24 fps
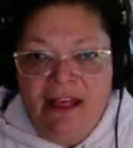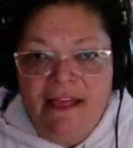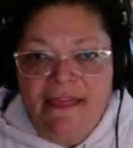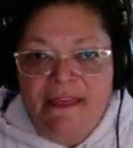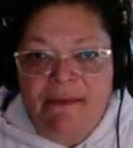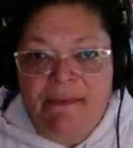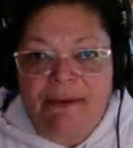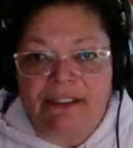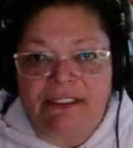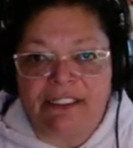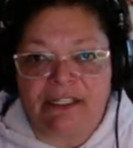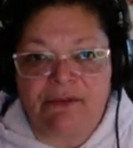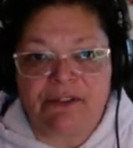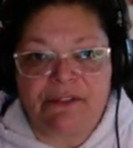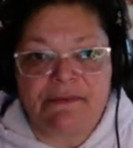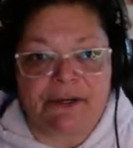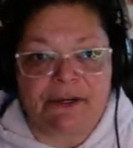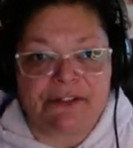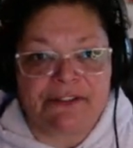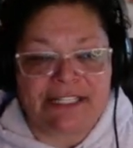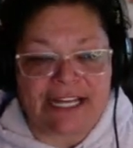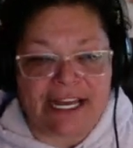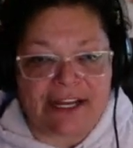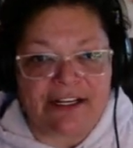the building was
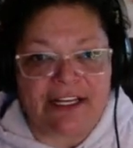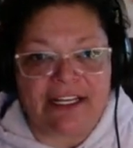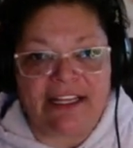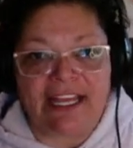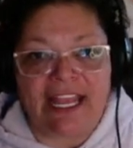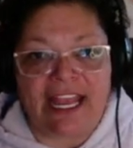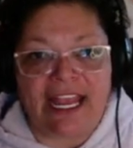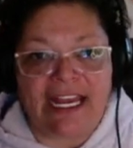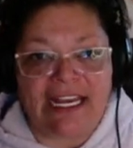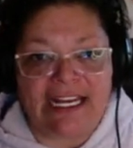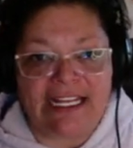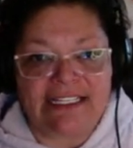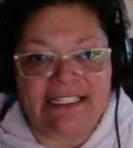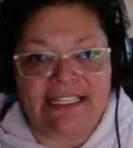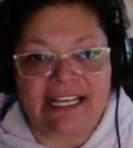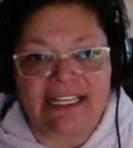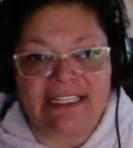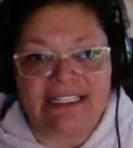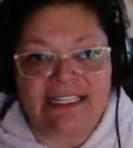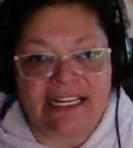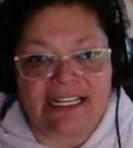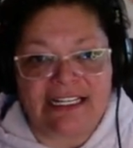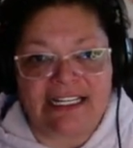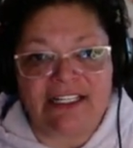burned down in the 80s
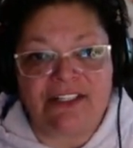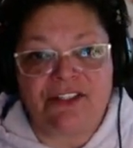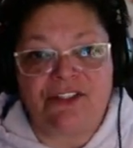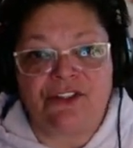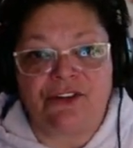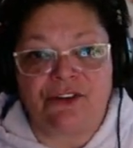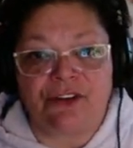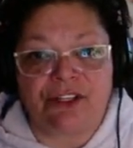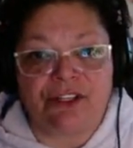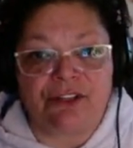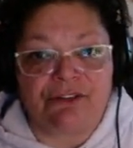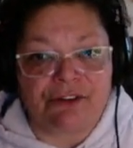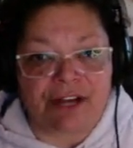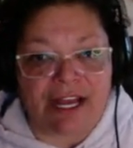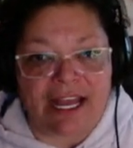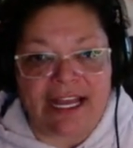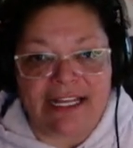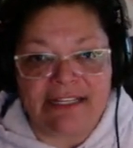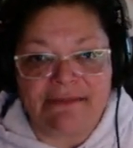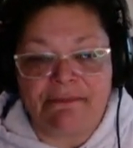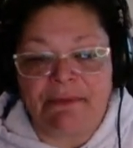and 90s during the riots,